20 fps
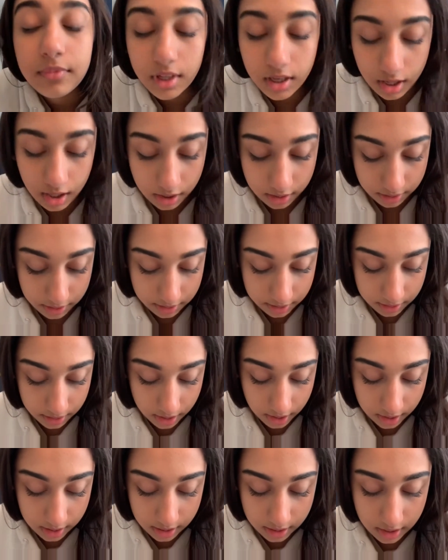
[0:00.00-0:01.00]
eyelid.
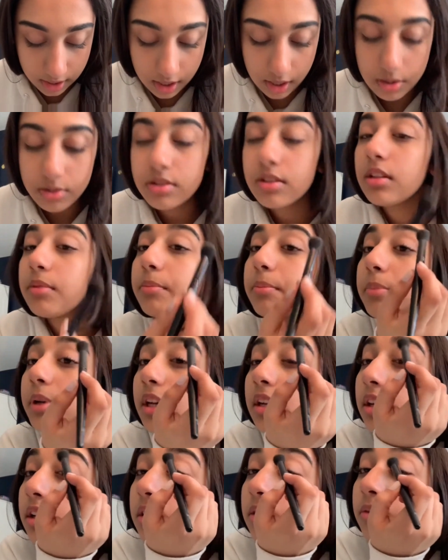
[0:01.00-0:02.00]
I think I was a bit
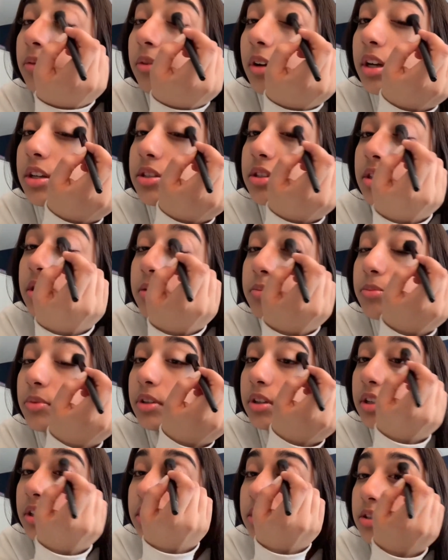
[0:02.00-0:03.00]
in a rush this
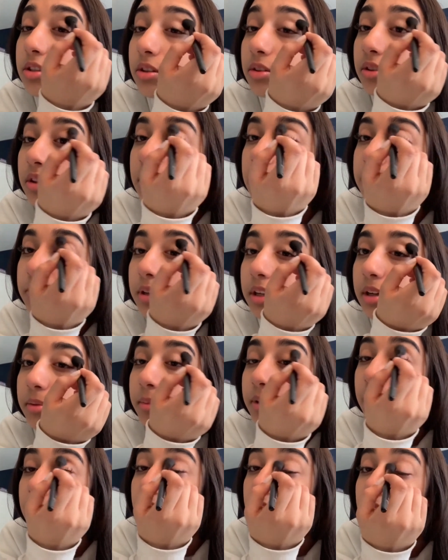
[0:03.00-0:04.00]
morning, so this might come
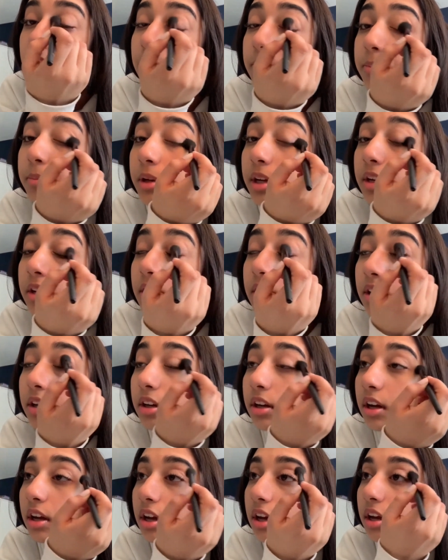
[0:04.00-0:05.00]
out a little better.
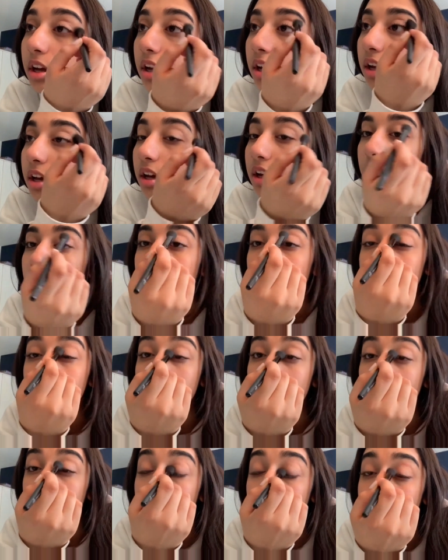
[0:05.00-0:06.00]
I don't
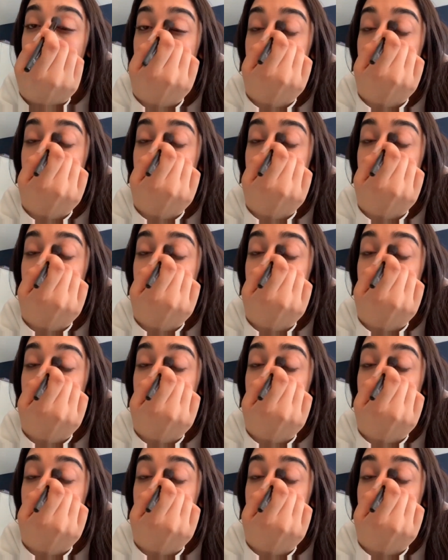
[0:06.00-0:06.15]
know.